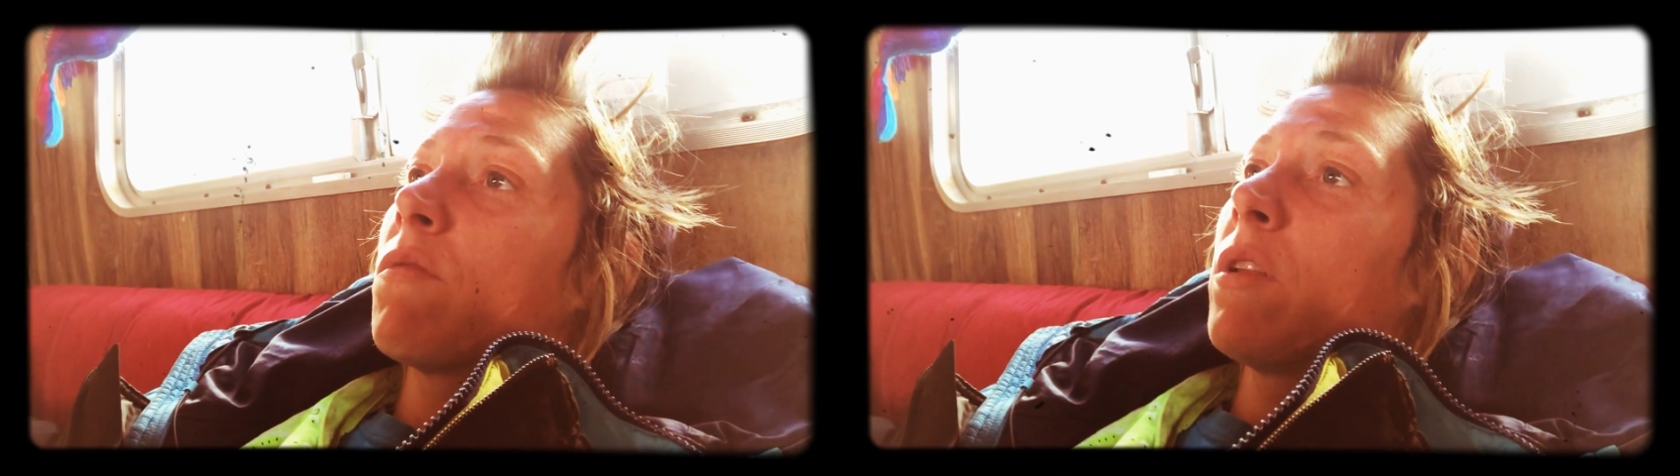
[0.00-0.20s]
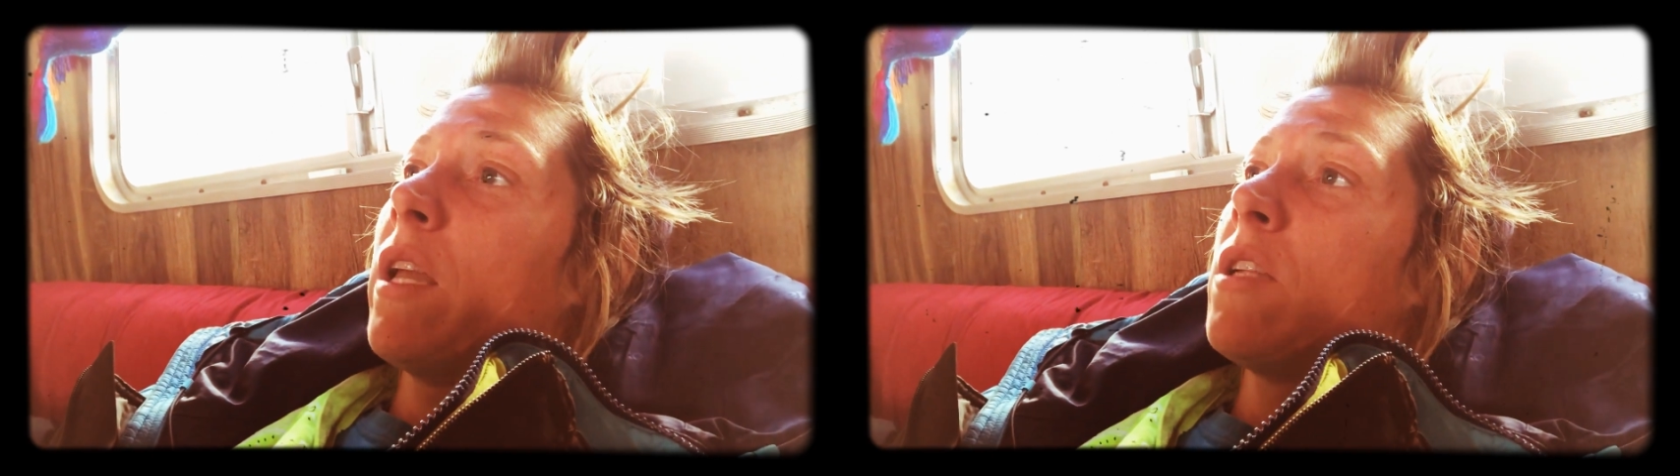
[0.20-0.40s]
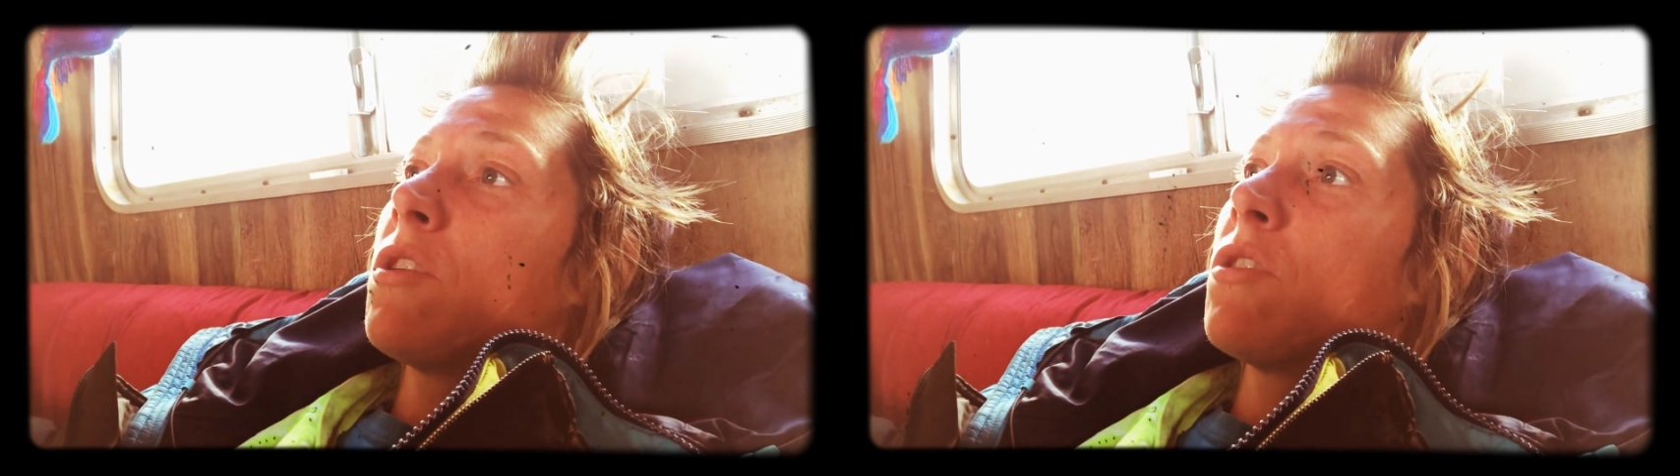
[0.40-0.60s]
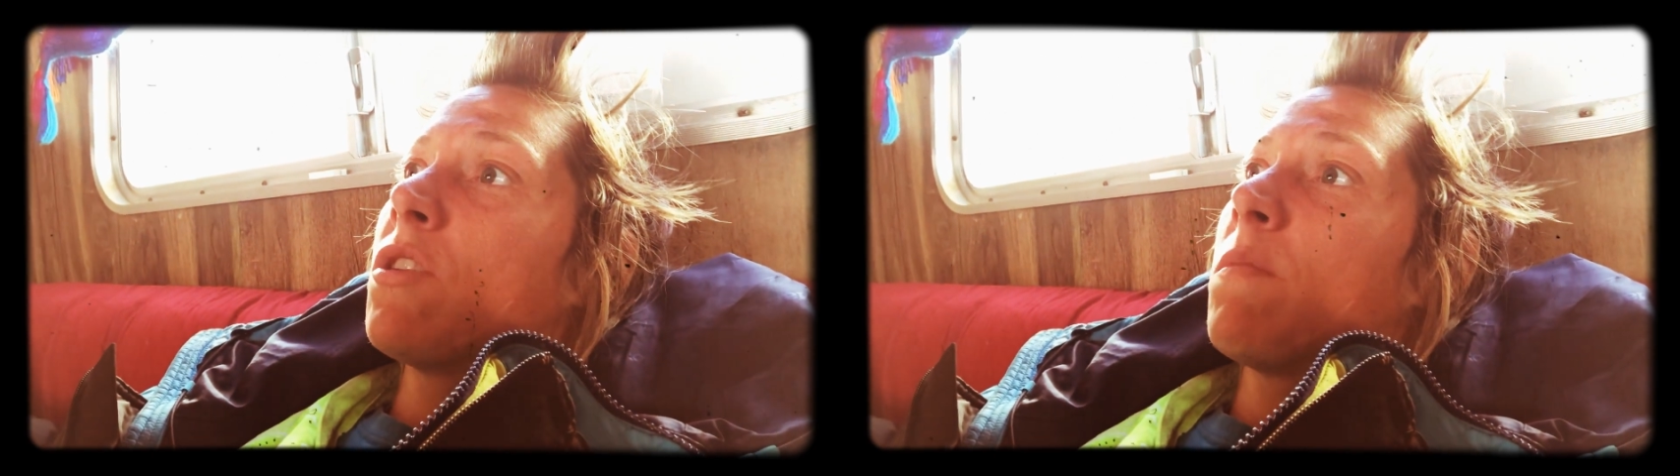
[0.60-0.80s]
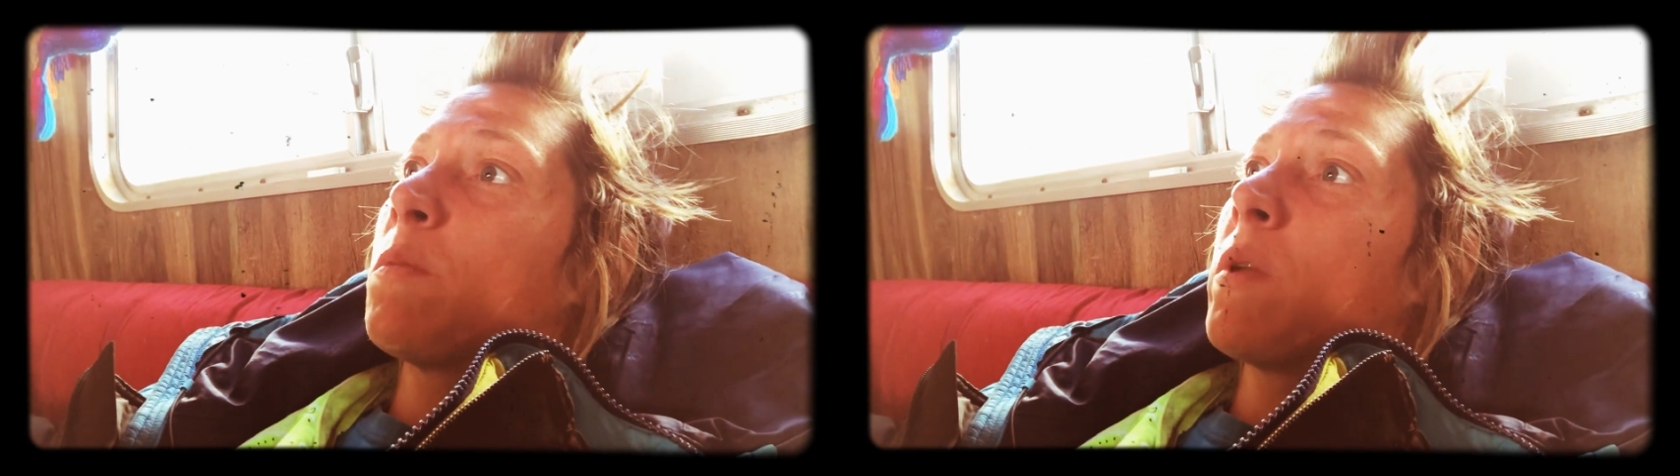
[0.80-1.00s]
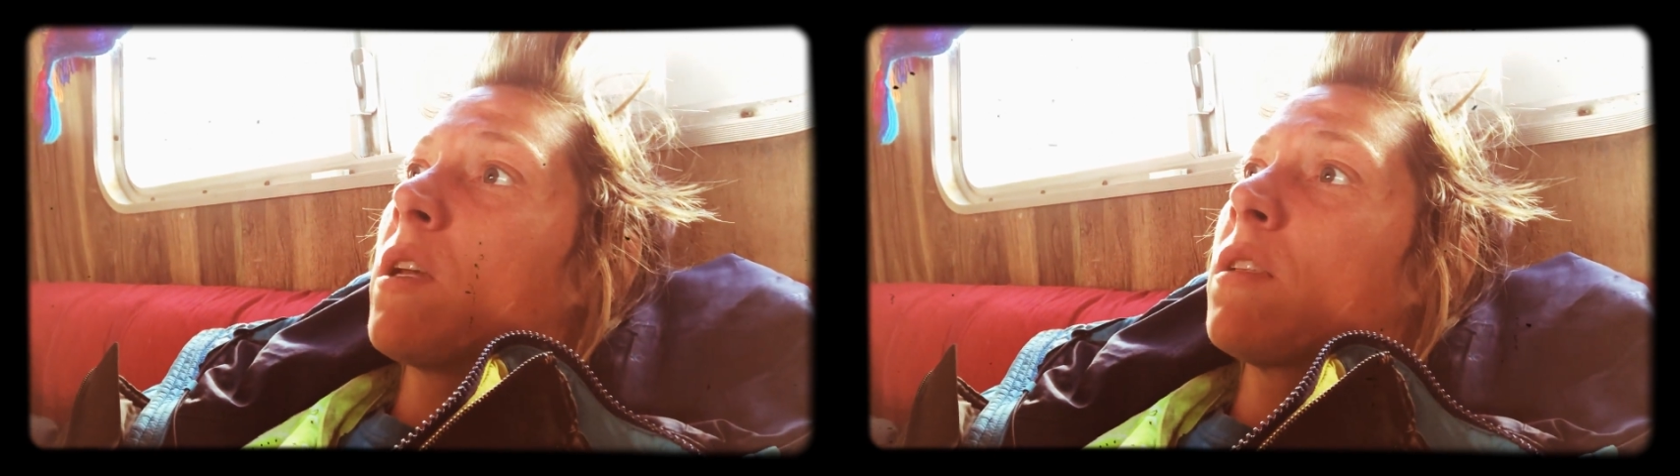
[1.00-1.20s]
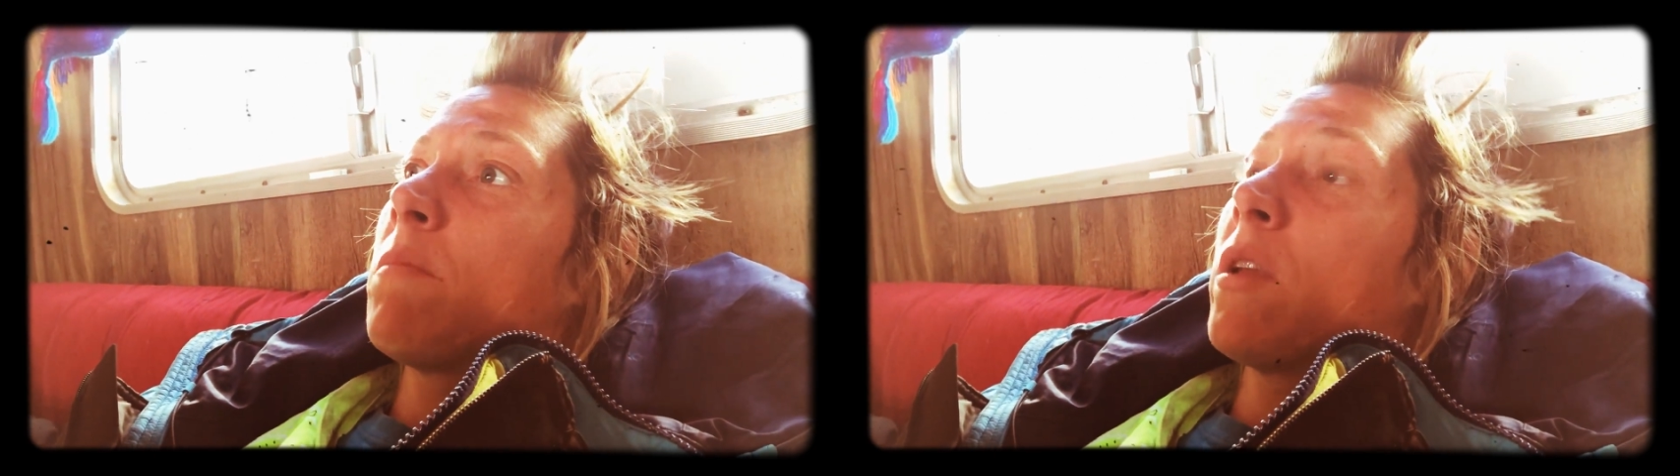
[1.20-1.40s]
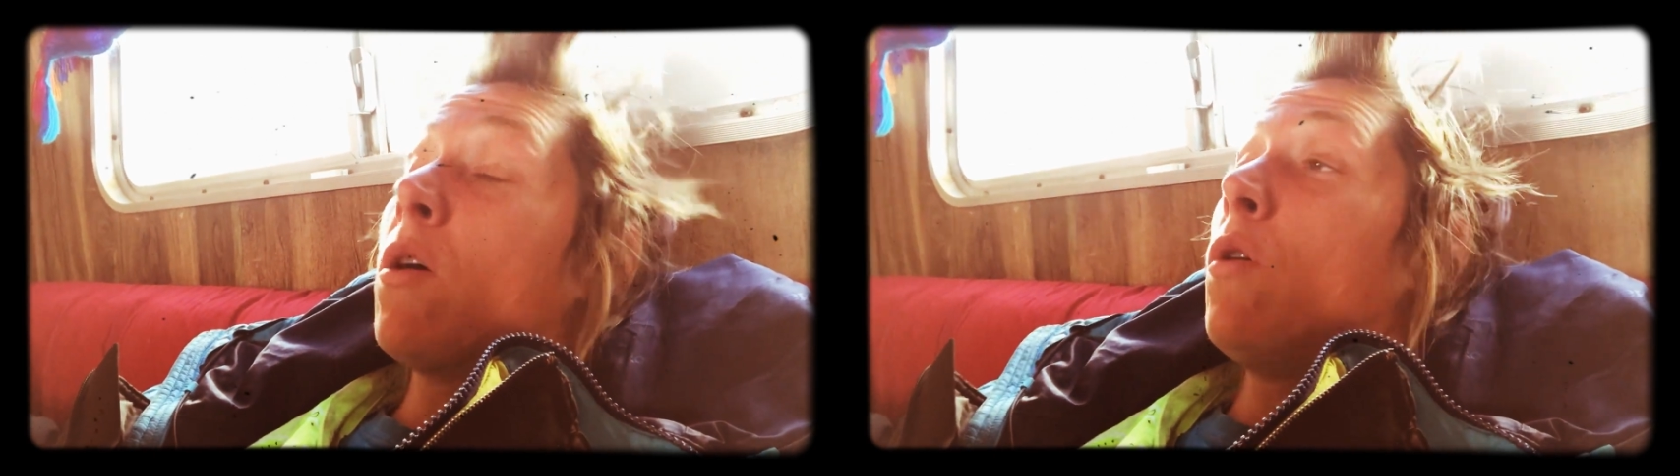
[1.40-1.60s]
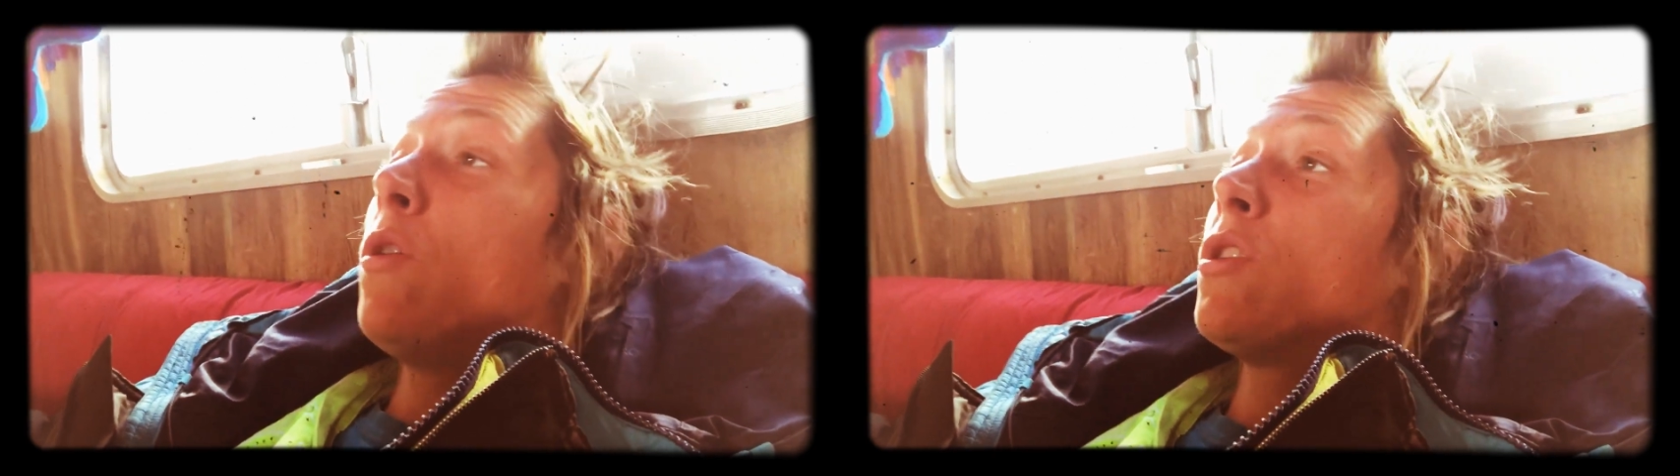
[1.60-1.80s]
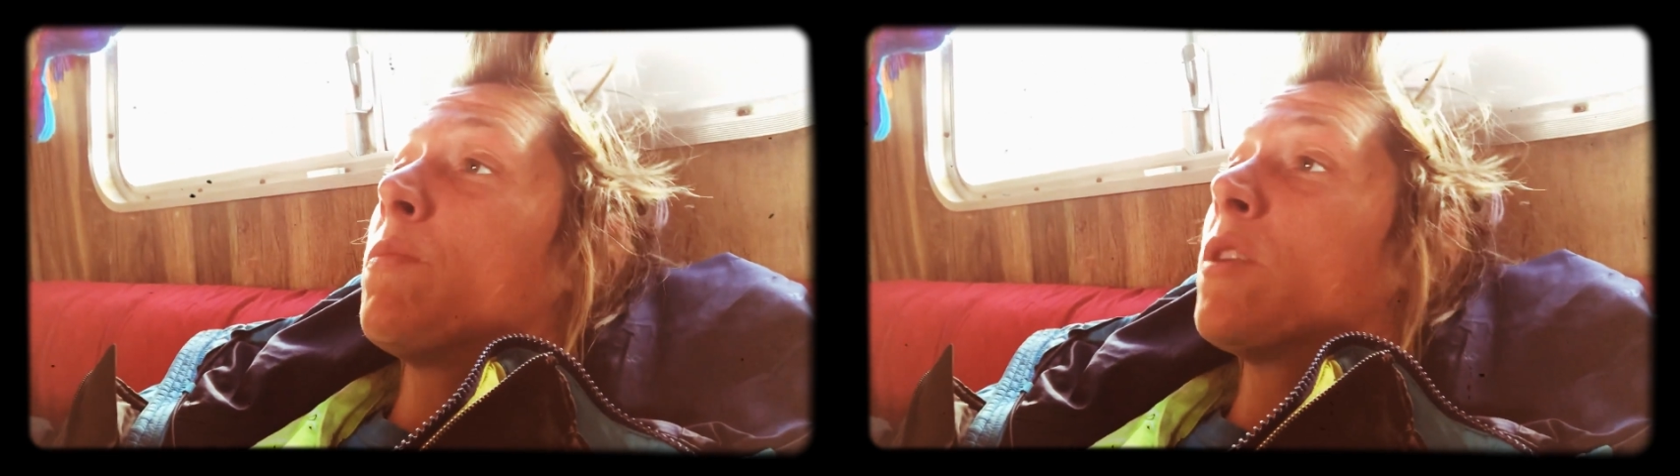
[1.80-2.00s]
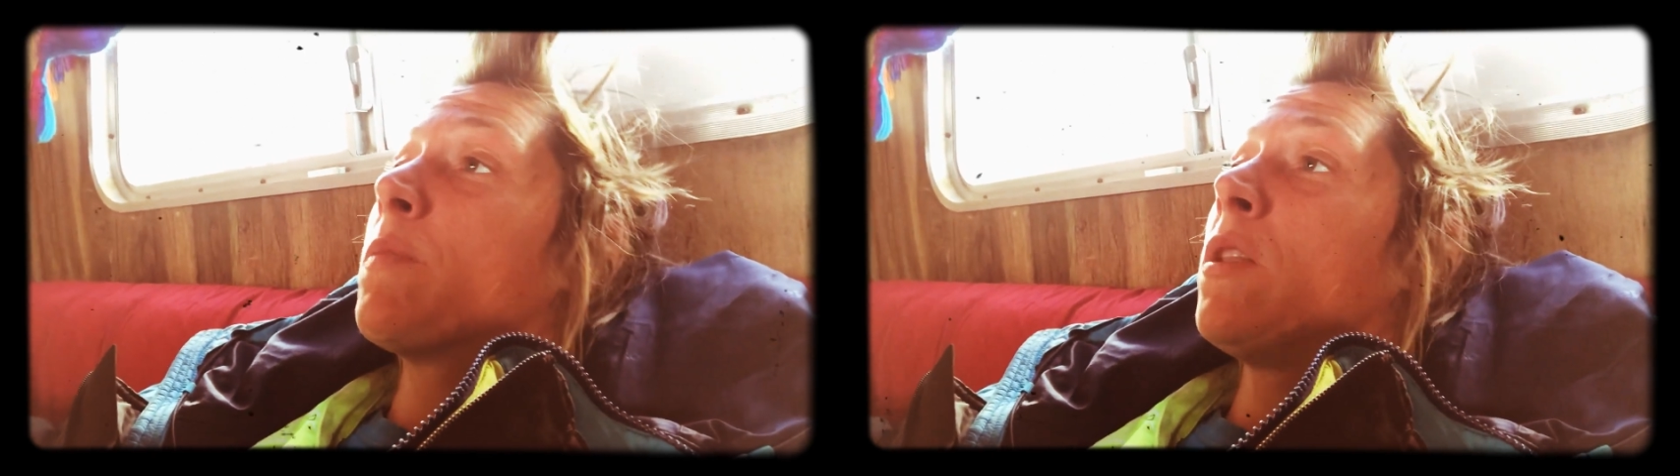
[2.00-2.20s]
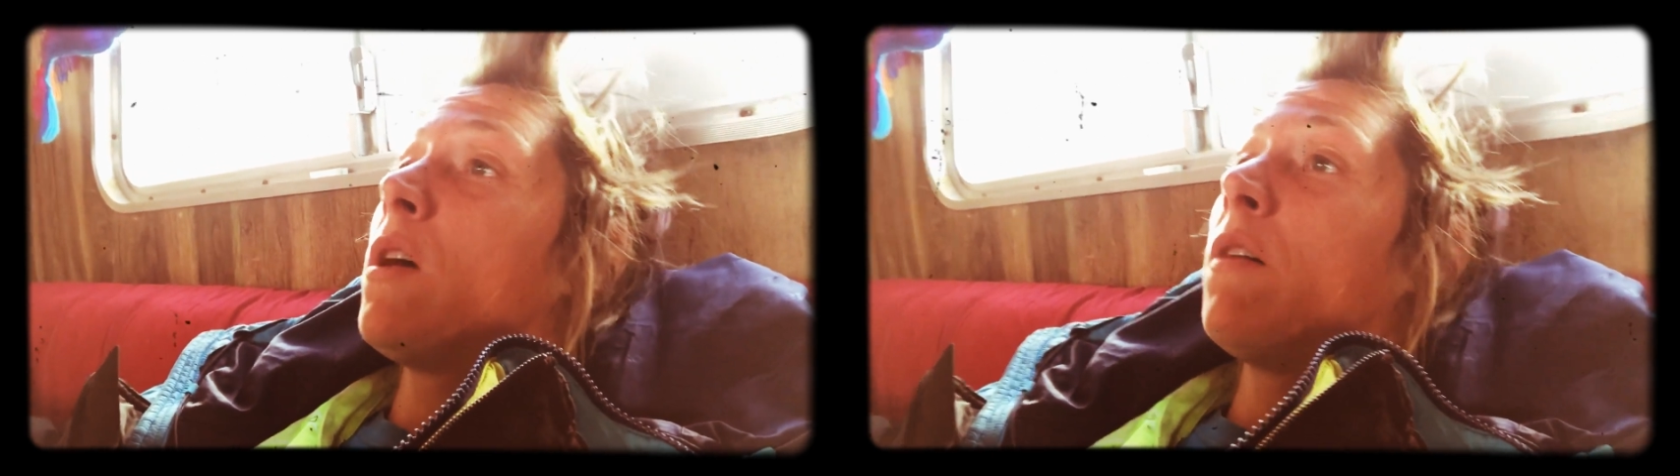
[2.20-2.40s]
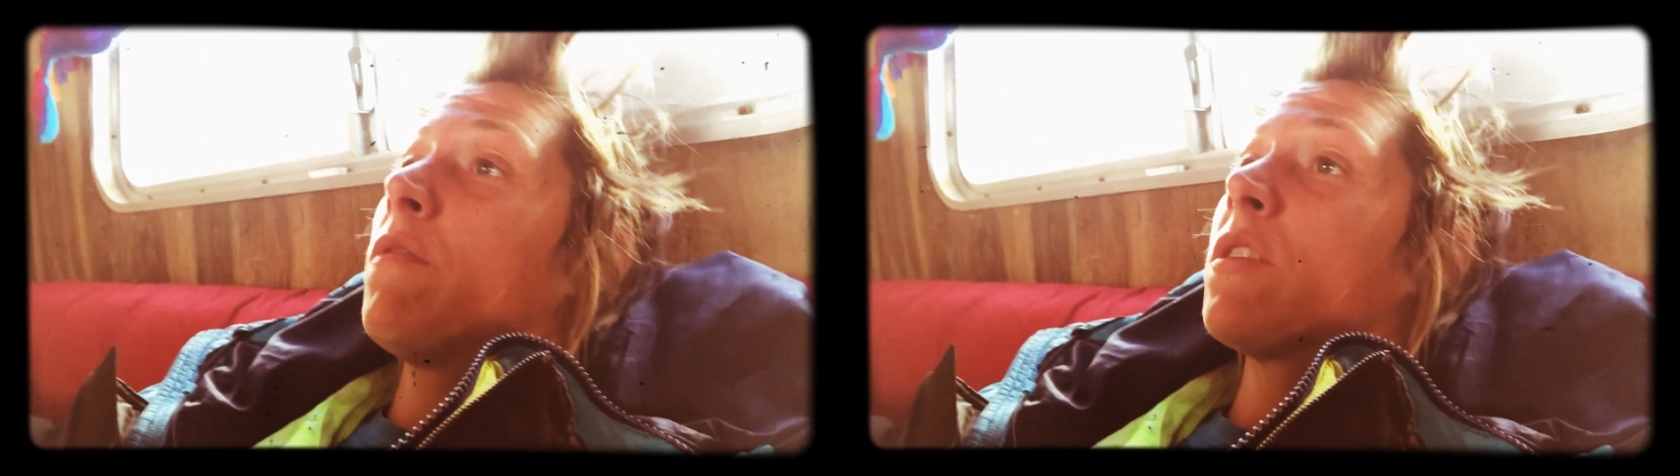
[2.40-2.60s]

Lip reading: relationships because I'm like, oh, this must be love.